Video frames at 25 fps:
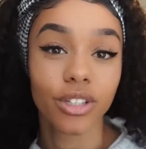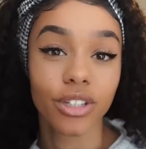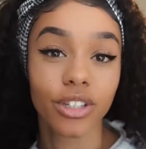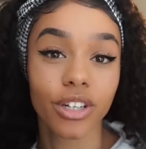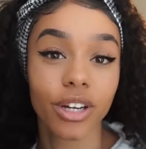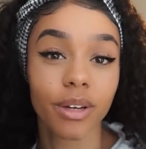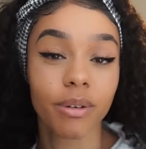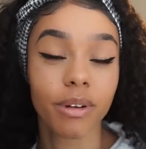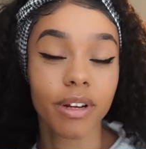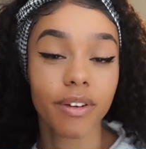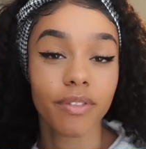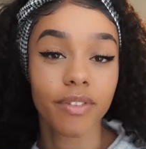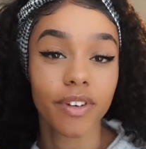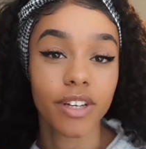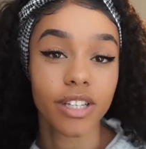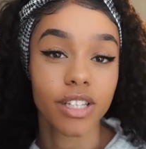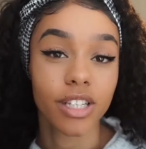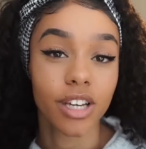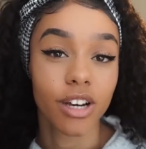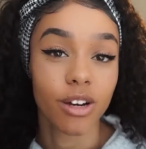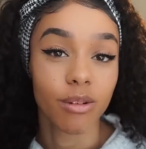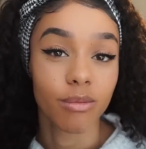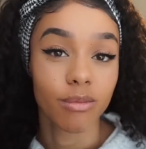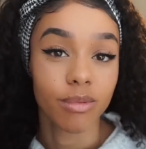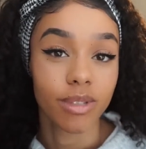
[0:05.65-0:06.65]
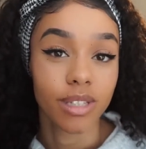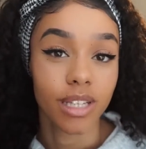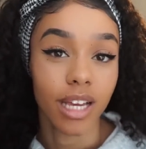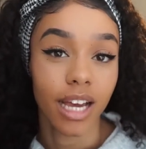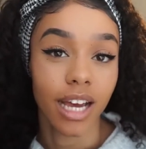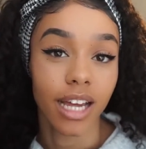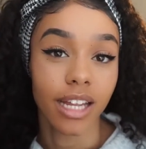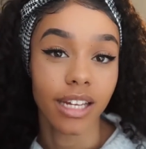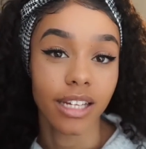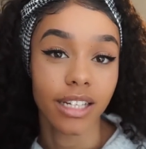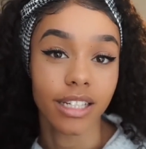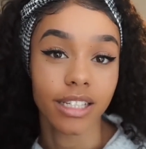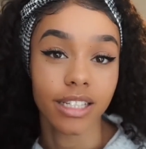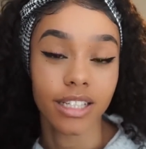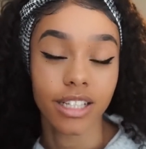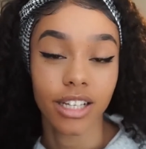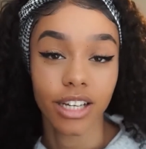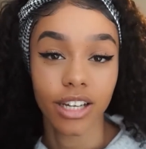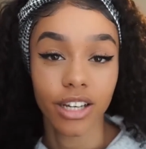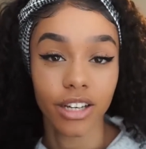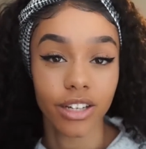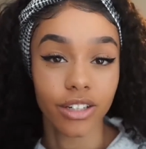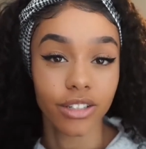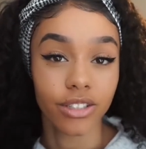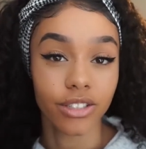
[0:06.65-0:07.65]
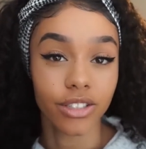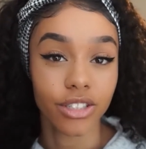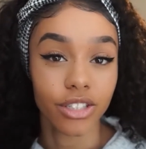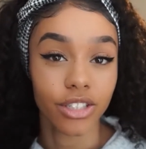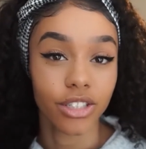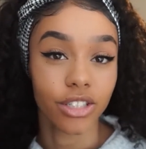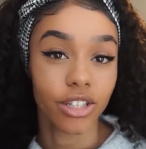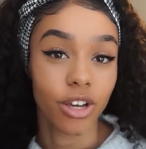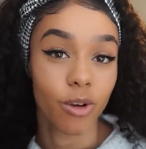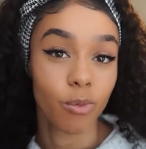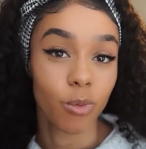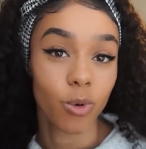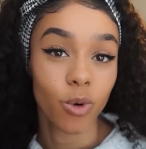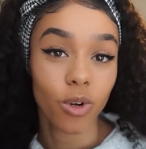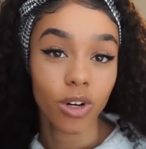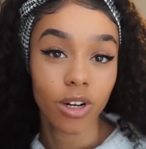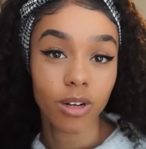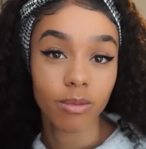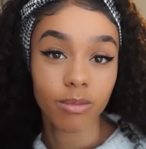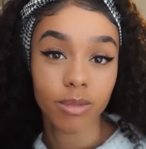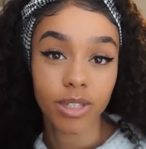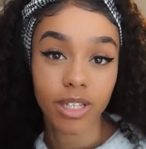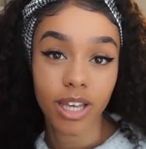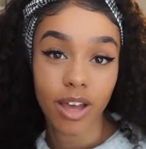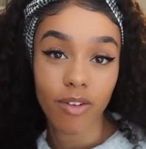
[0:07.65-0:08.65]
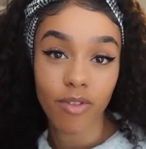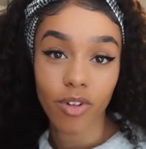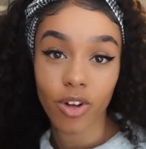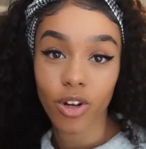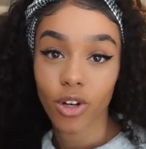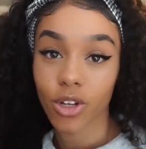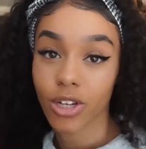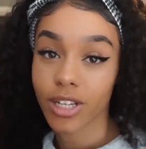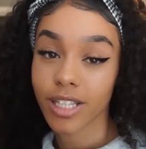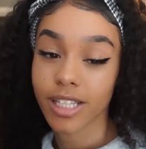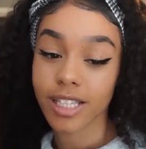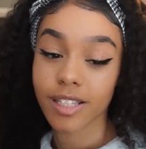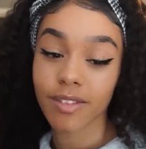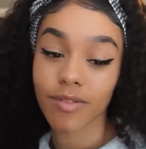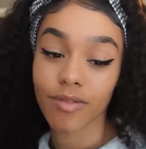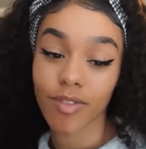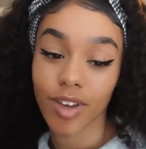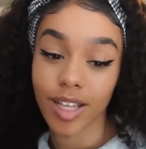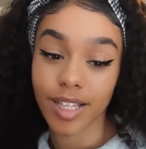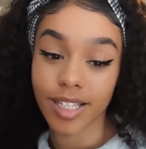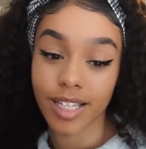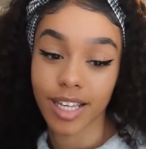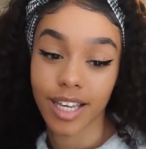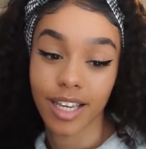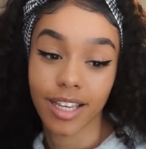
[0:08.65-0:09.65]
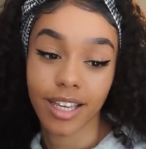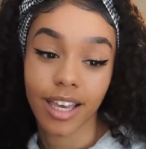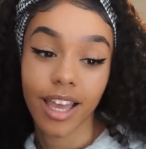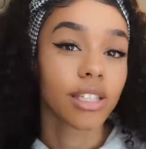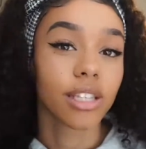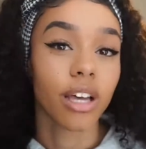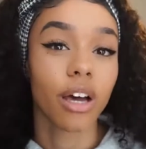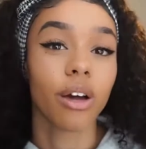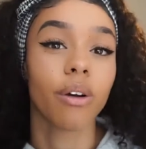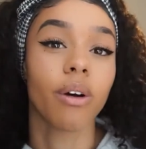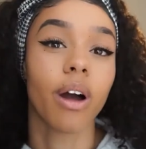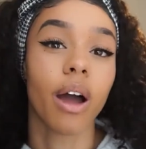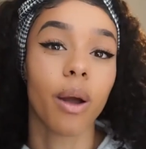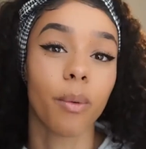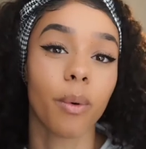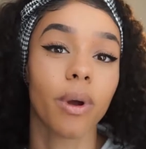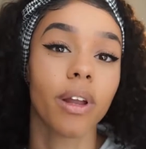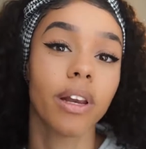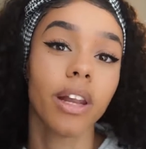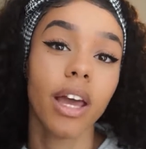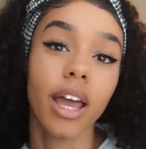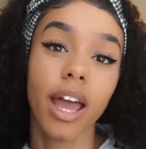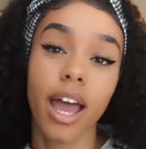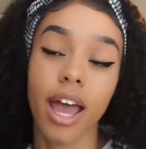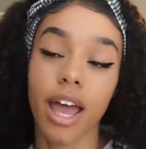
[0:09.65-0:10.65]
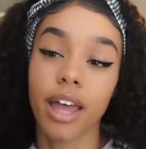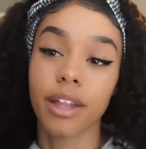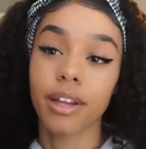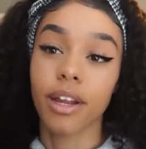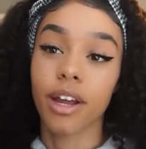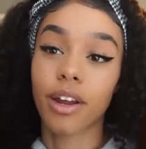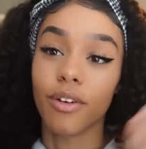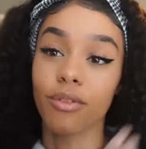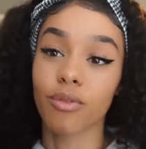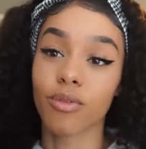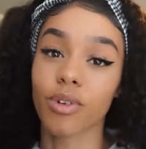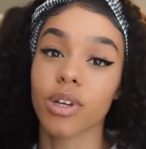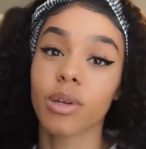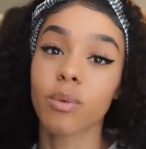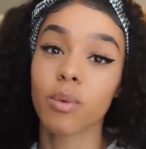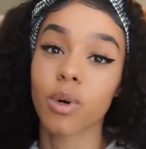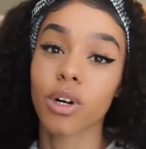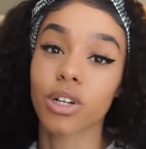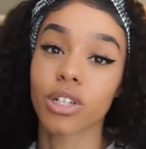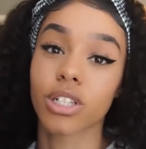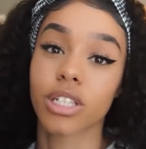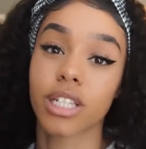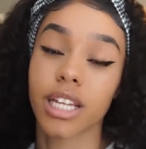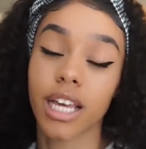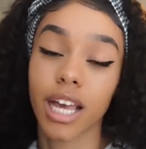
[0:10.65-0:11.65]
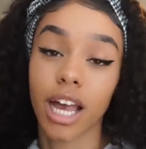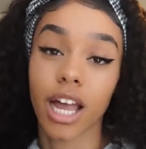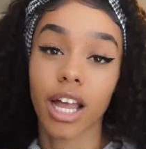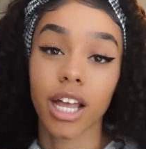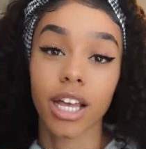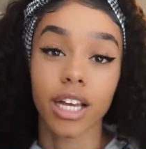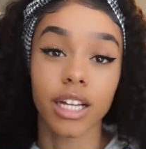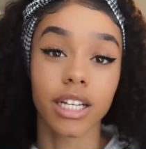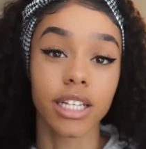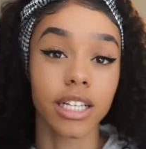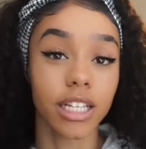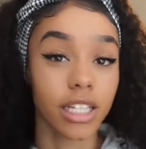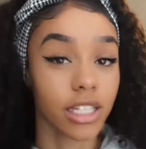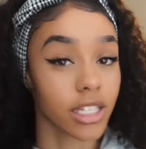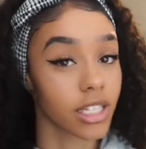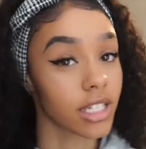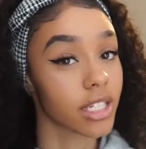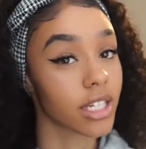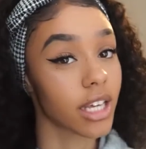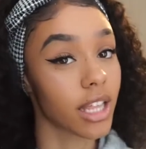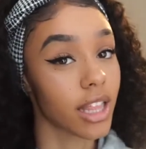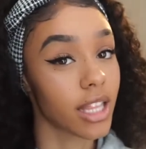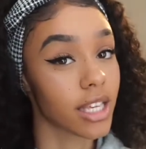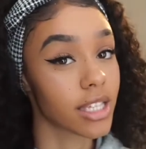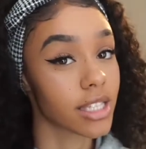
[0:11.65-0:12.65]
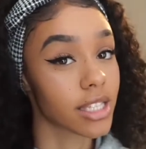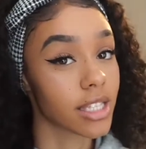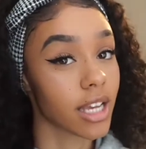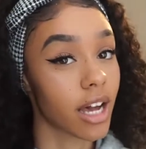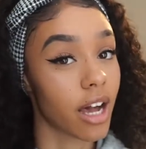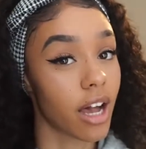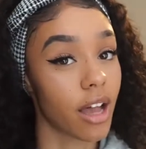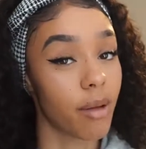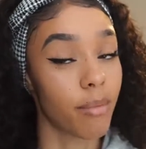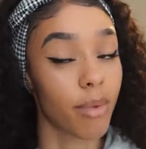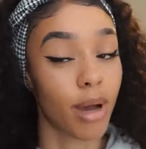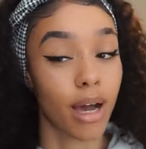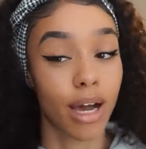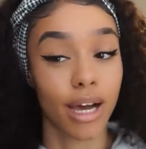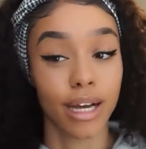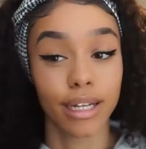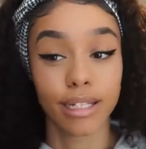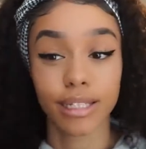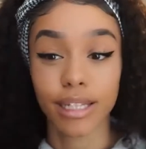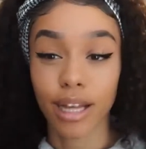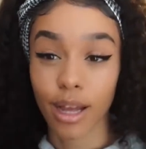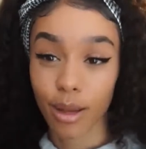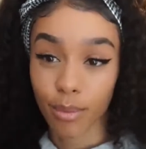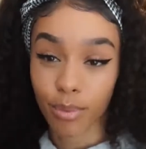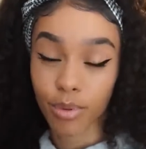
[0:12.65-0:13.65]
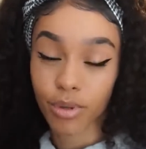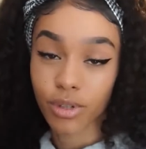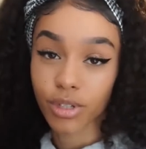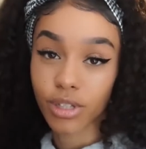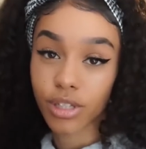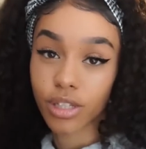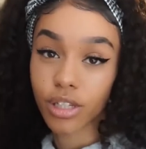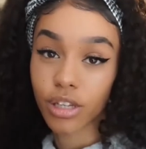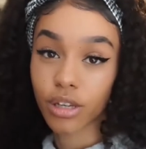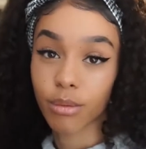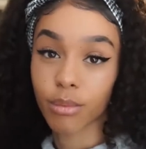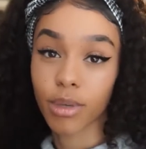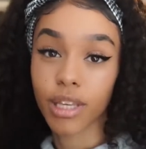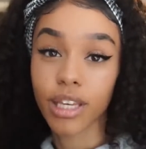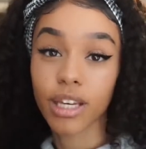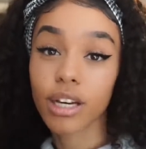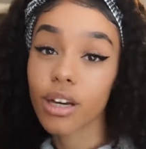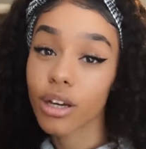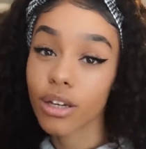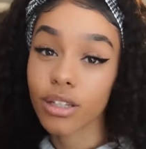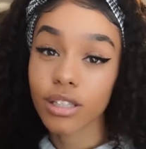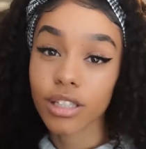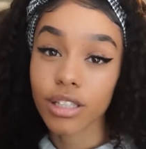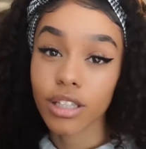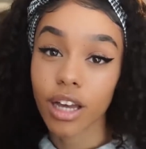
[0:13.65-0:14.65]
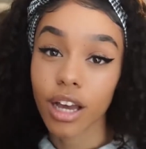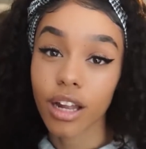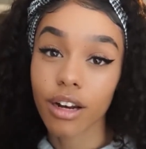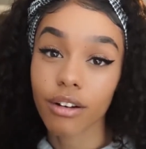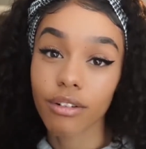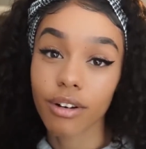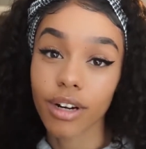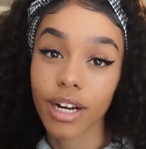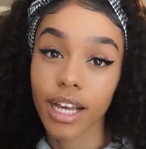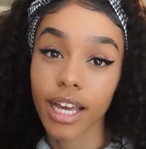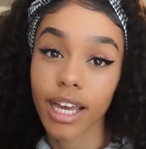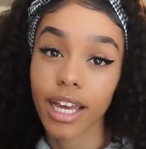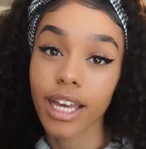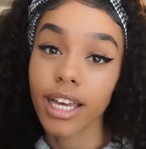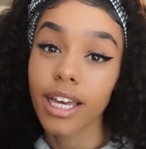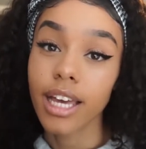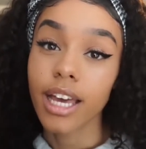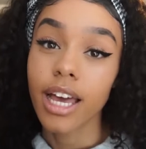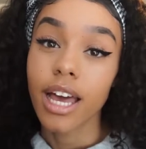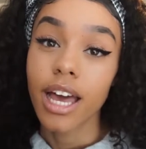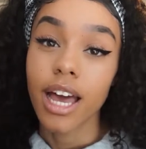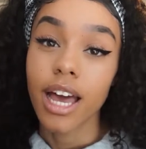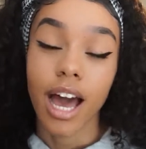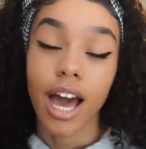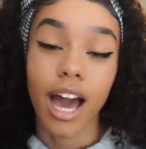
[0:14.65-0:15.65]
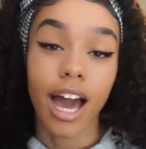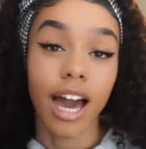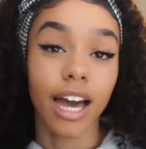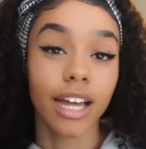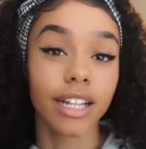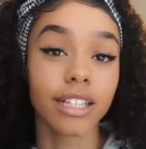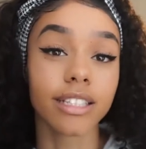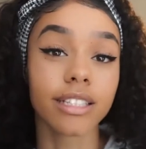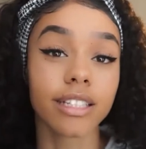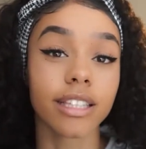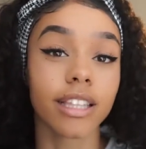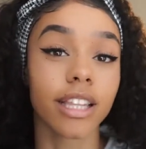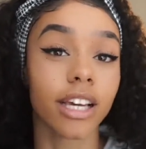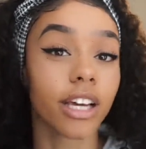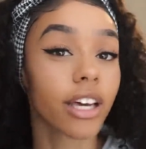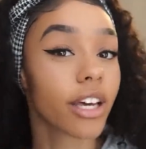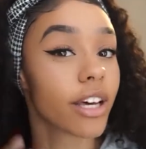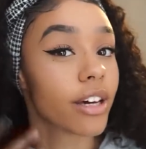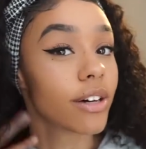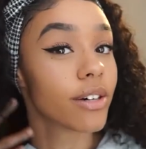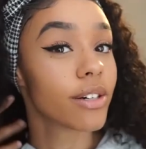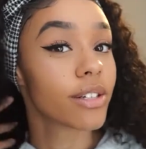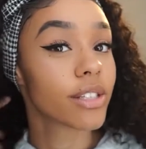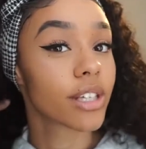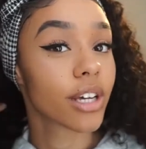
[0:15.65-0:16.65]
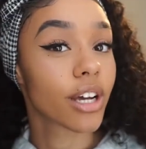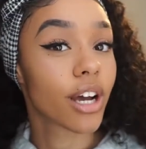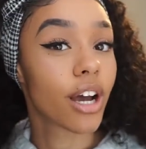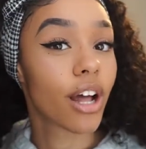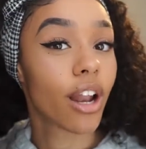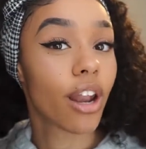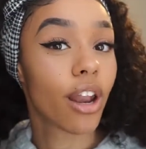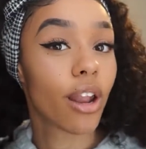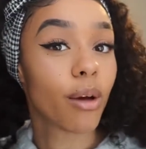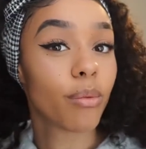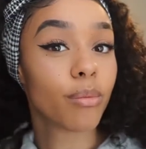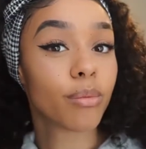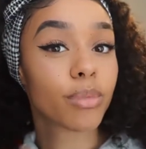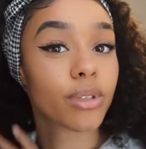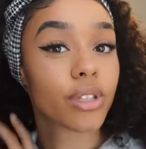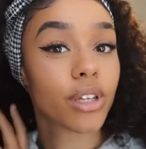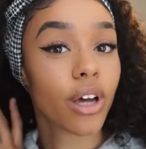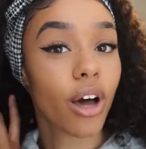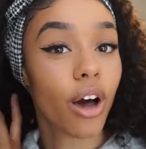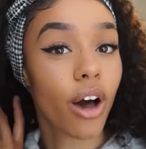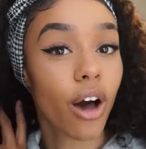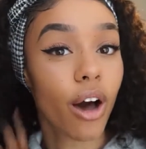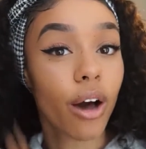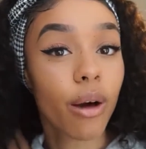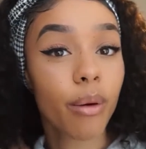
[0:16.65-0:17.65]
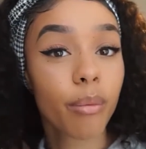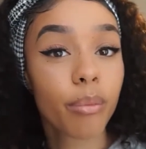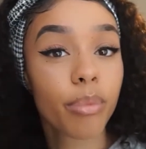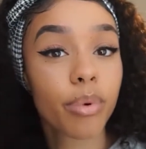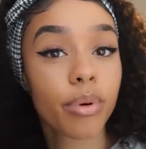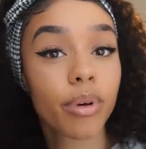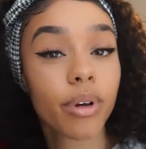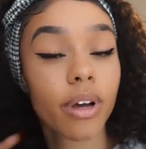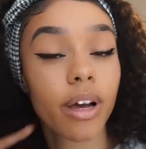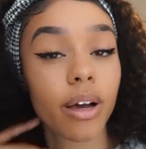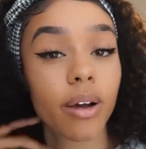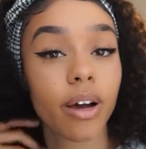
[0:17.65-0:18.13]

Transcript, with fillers: You know when it first comes and the curls just come all clumped together looking synthetic. So I went ahead and re-washed it, I conditioned it this time and I put some Eco Styler in it and the curls clumped up.